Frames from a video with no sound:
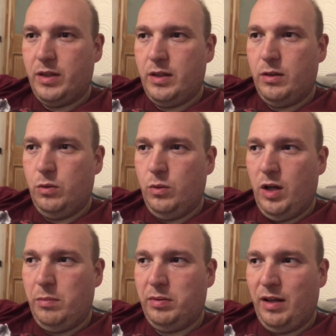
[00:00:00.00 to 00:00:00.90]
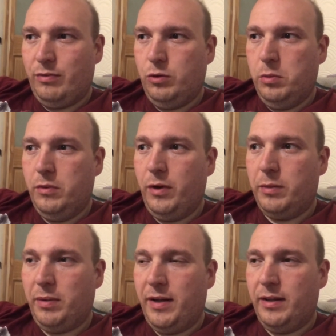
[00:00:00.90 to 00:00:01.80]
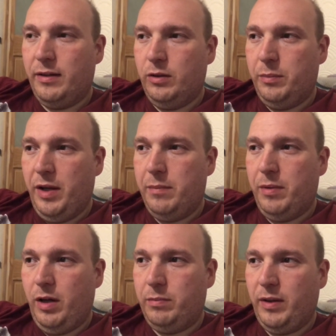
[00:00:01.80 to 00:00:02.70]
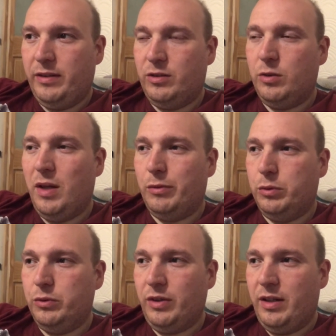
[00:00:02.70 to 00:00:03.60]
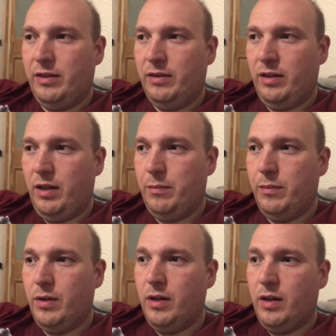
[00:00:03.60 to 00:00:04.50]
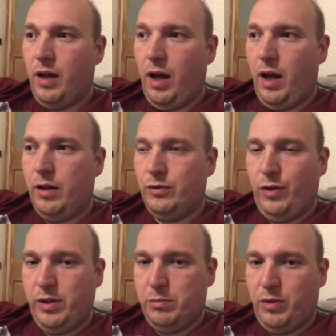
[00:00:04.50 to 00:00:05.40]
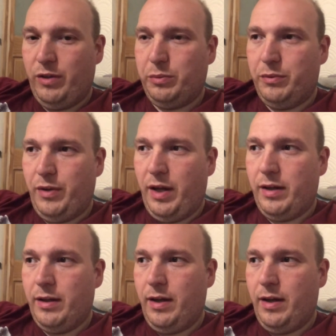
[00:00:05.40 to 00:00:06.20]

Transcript: Little platform. I've only played a little bit, but I played two levels, and I was very impressed with that.